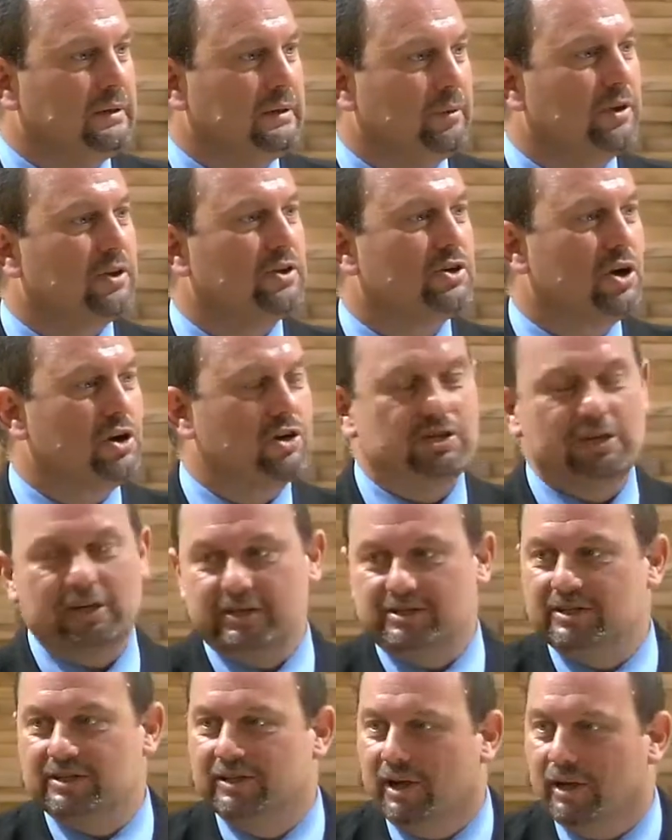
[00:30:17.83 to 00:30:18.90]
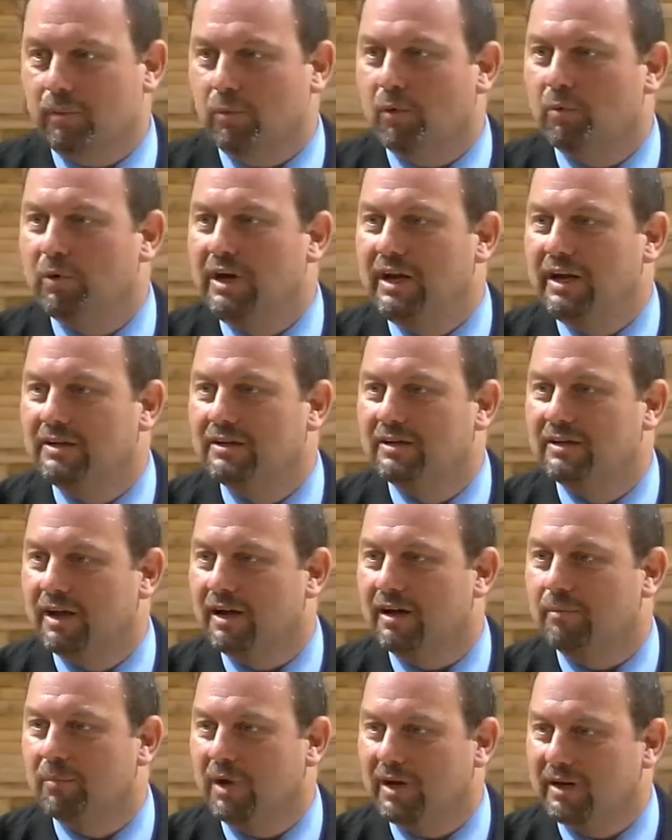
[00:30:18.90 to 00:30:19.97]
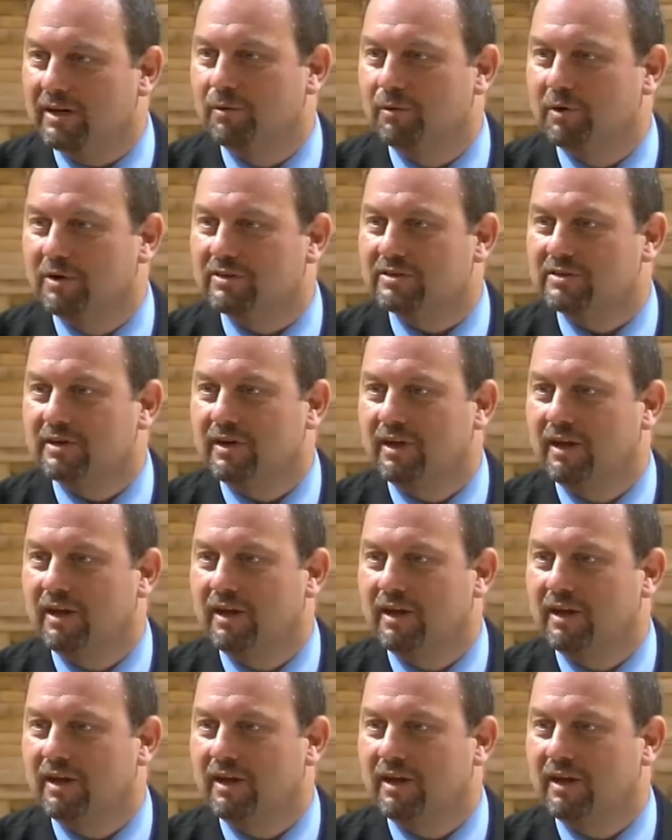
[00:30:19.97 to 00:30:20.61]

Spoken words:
What the church needs today, what we need today, my dear ones,